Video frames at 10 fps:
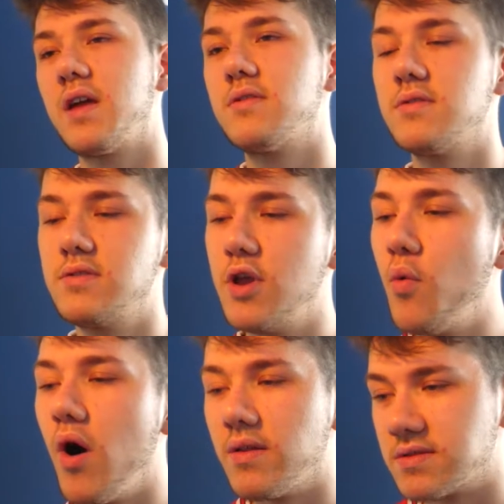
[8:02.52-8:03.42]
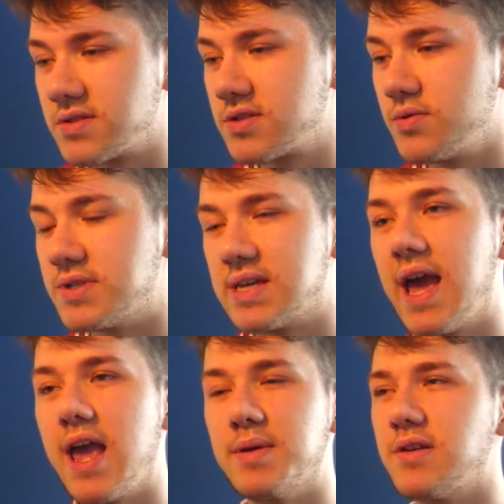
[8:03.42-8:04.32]
nuance to his
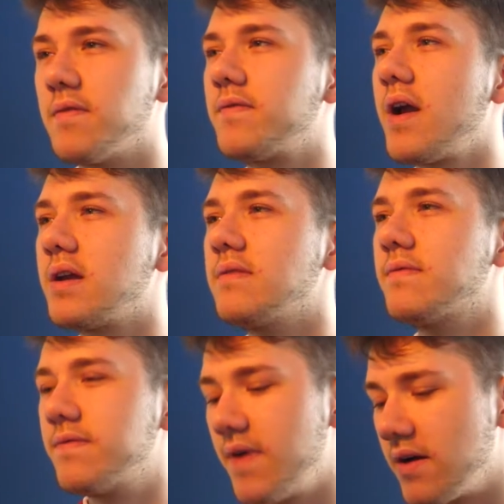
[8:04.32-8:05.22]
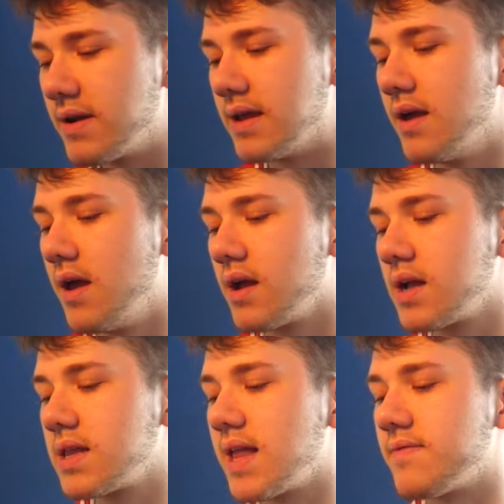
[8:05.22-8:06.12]
game. He's a very, very
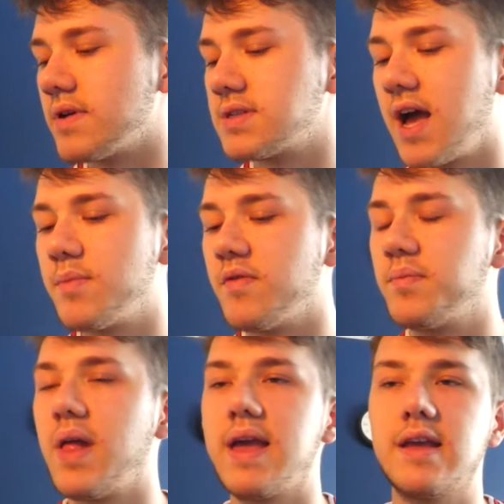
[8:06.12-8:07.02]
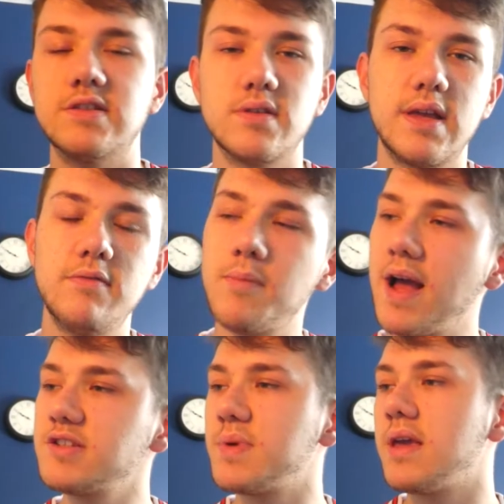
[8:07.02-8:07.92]
clever type of player. He
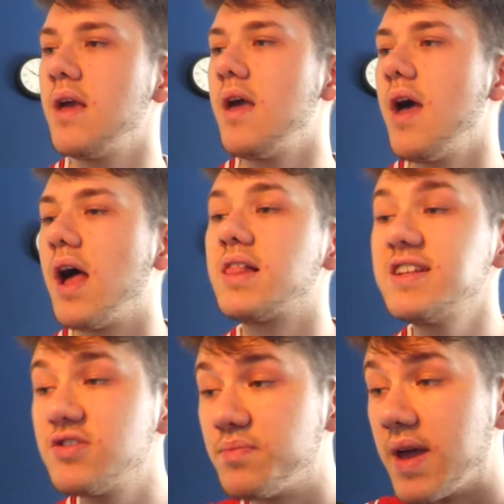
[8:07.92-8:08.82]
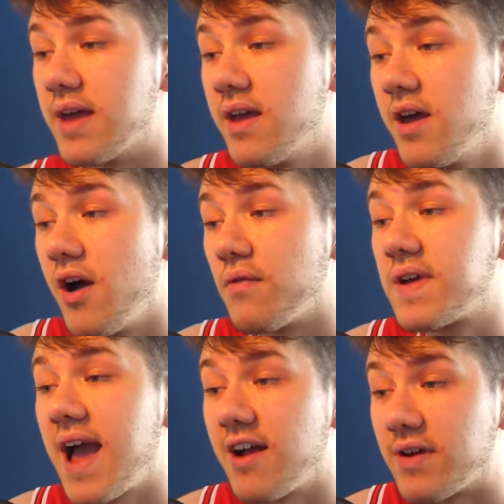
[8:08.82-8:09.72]
reminds me a little bit of
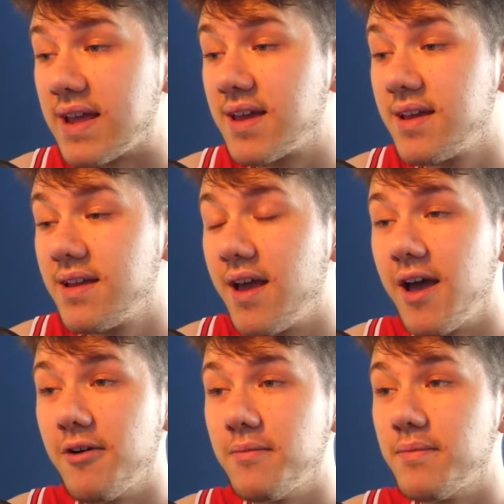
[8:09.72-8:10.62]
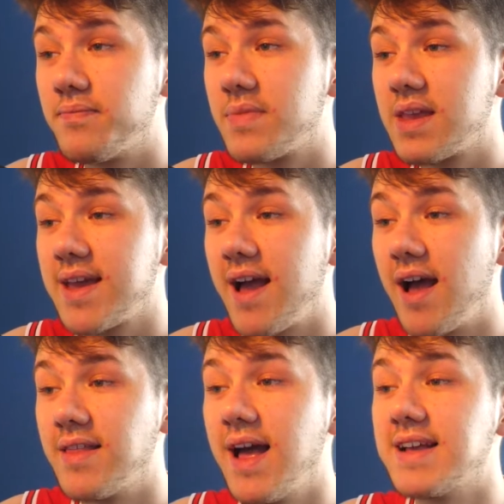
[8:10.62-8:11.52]
Carrick, and
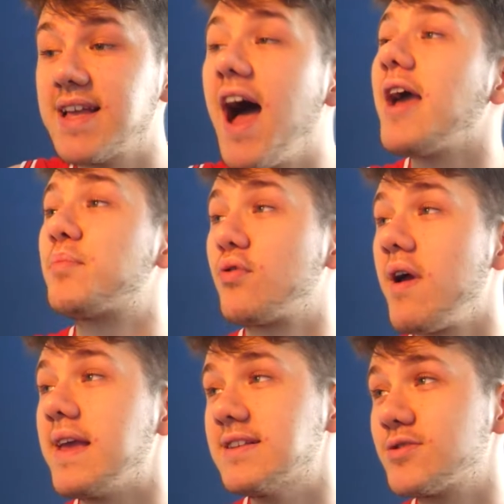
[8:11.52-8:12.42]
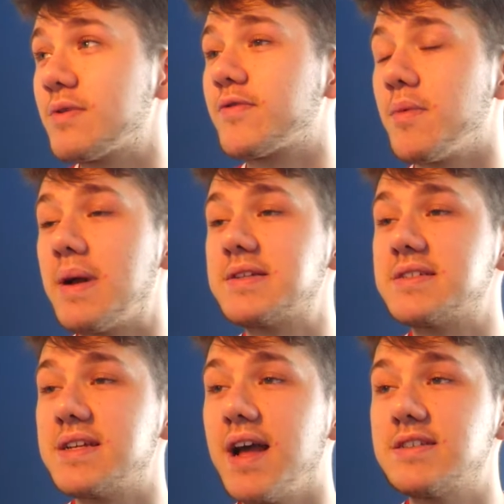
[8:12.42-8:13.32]
that is high praise coming from a
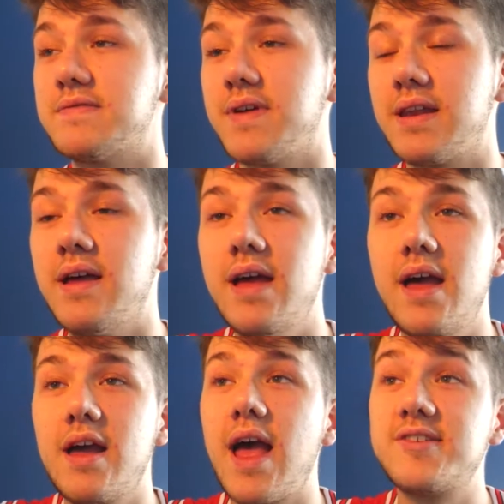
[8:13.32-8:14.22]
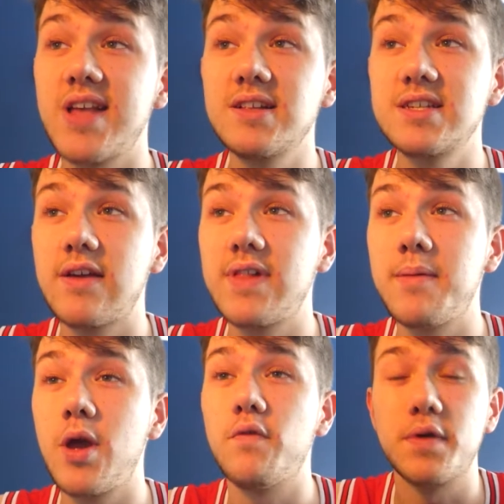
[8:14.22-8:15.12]
Manchester United fan. Celtic have let
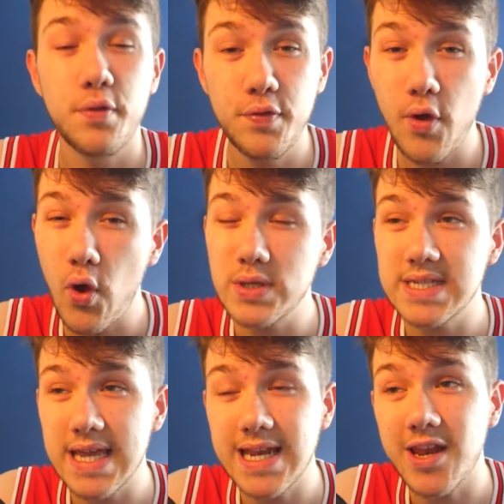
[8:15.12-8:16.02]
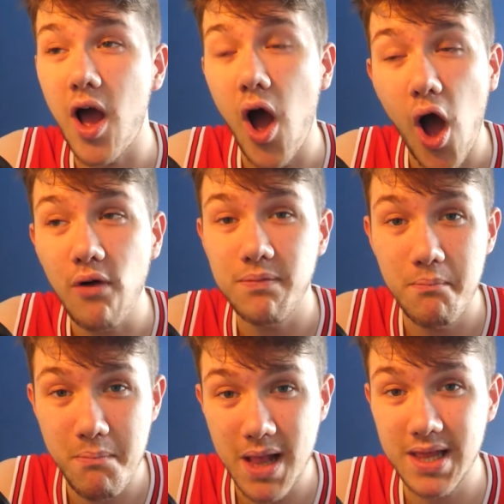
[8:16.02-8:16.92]
him go for £13.5
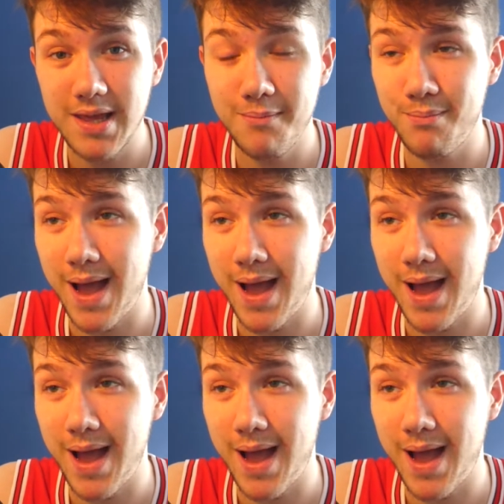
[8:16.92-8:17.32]
million,